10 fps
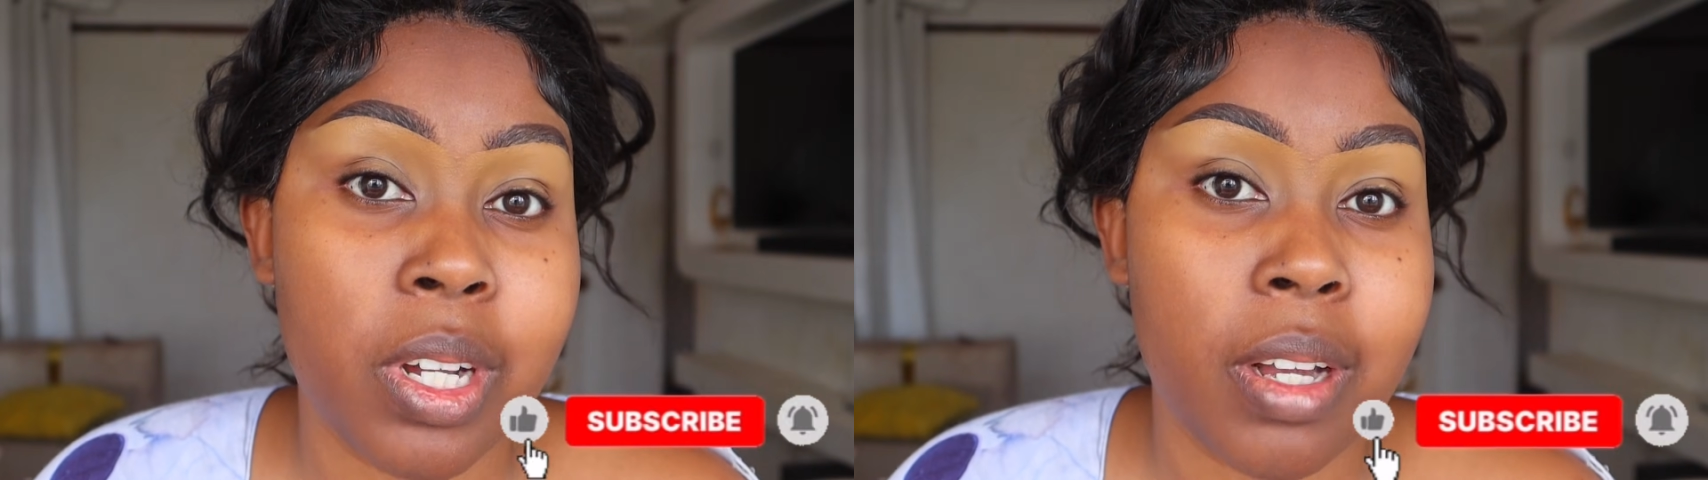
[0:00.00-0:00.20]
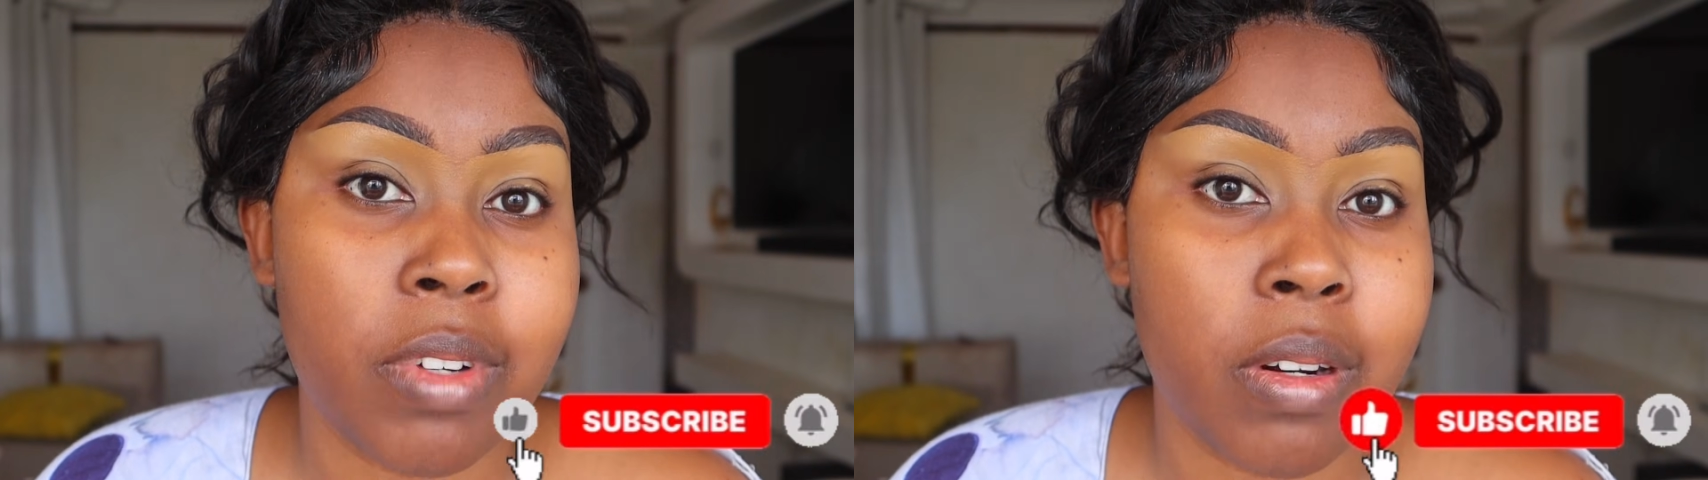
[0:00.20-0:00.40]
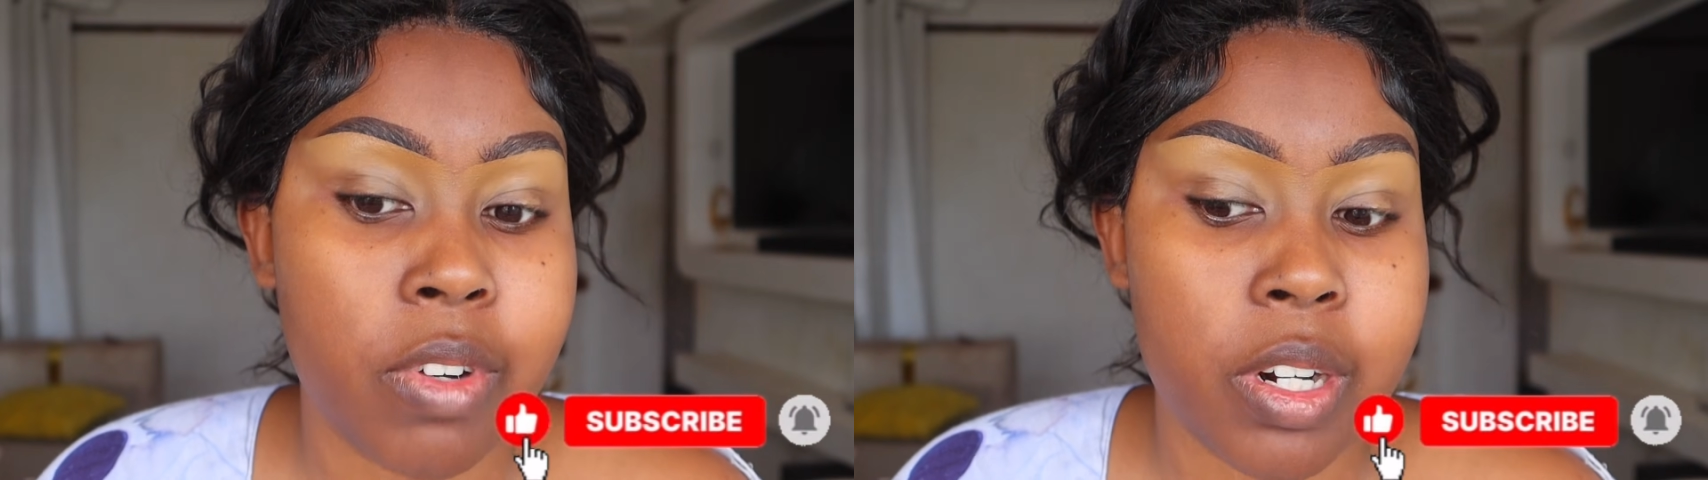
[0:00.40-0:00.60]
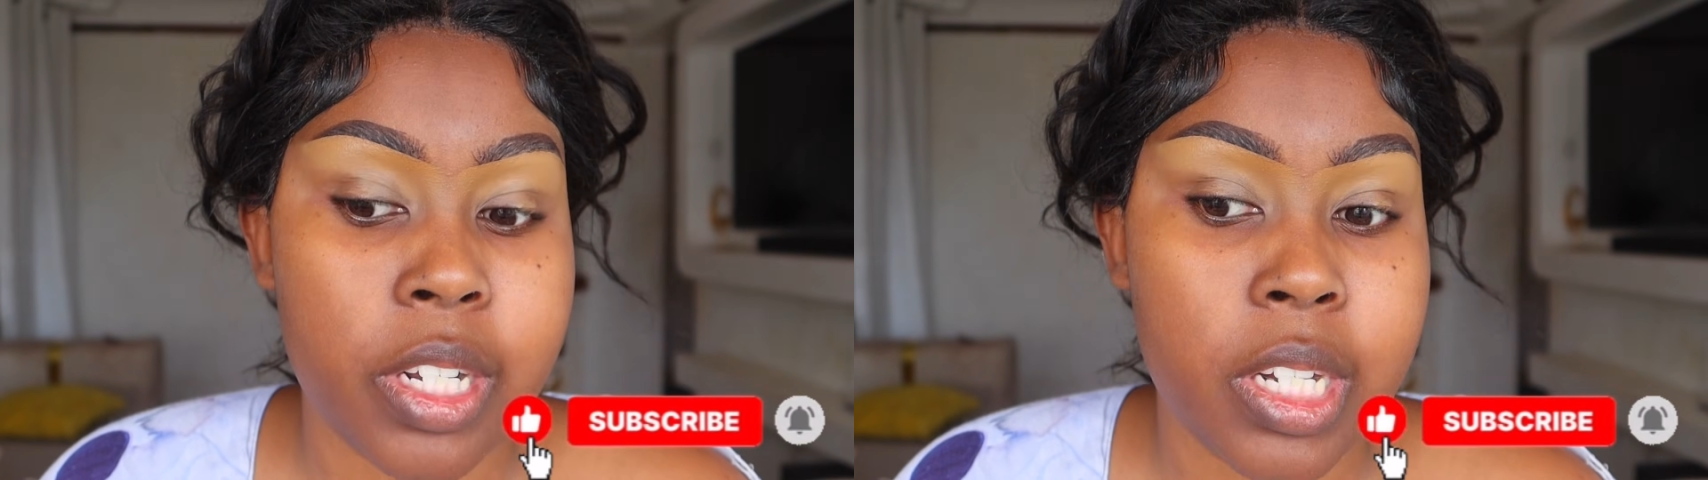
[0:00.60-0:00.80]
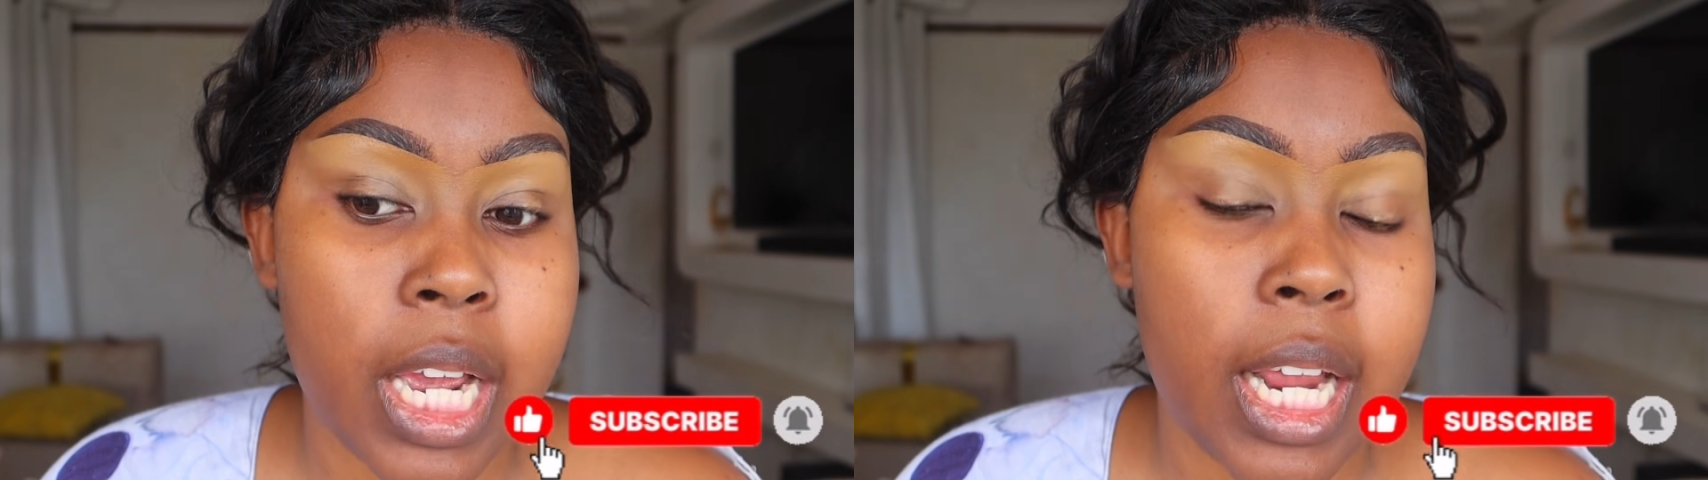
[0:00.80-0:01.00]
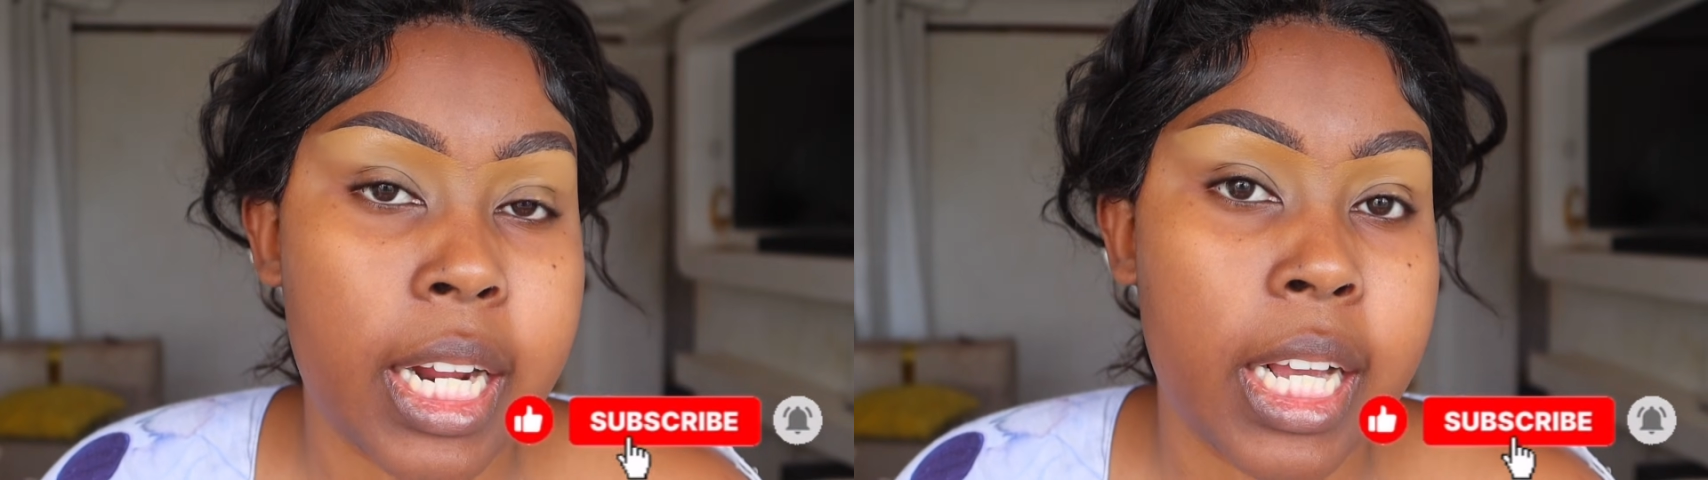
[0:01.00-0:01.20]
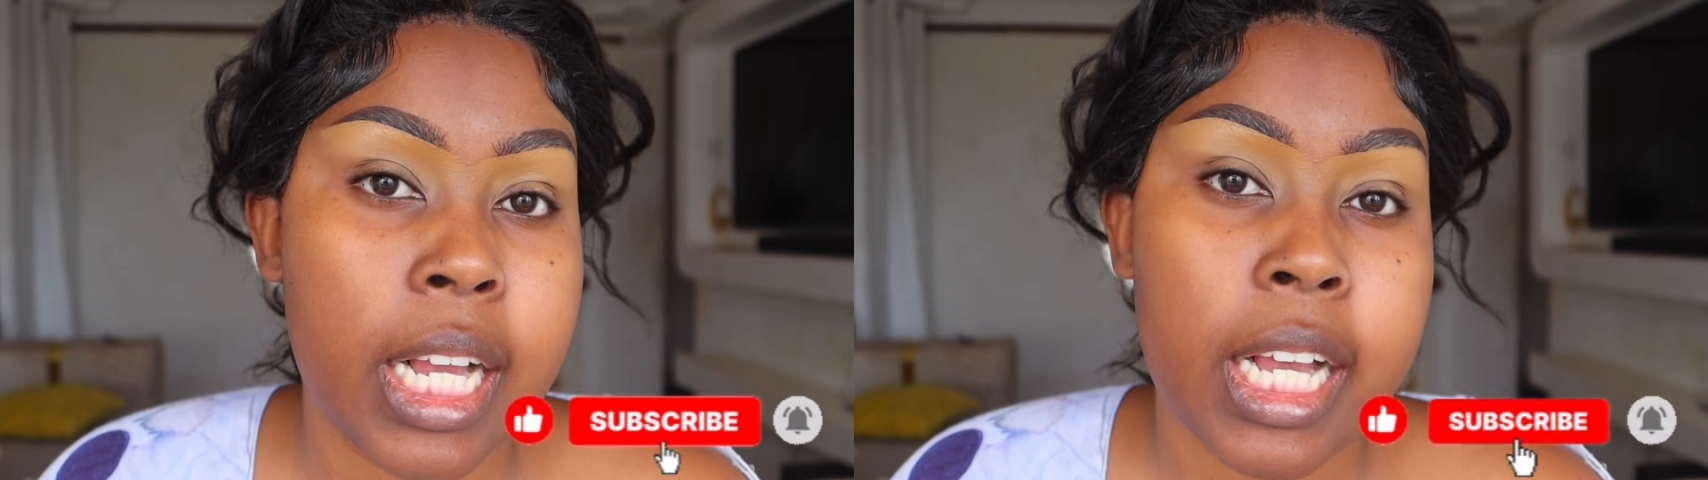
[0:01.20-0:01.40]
Okay, very detailed.